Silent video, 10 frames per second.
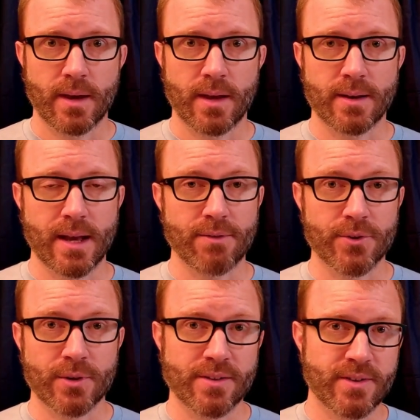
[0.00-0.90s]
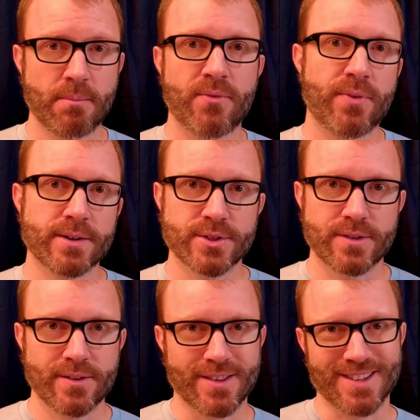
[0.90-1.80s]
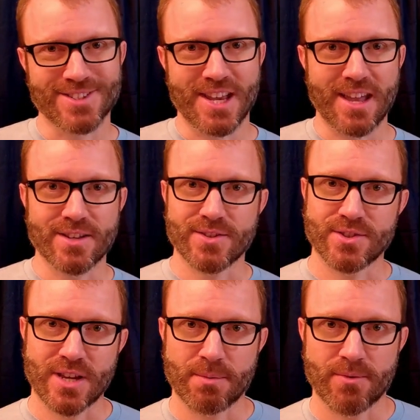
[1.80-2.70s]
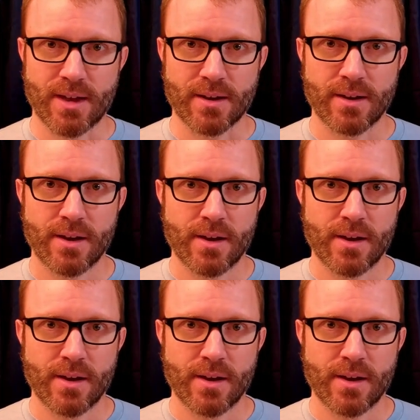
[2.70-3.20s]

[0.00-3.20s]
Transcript: And I've also got some function that's going to change the shape of that.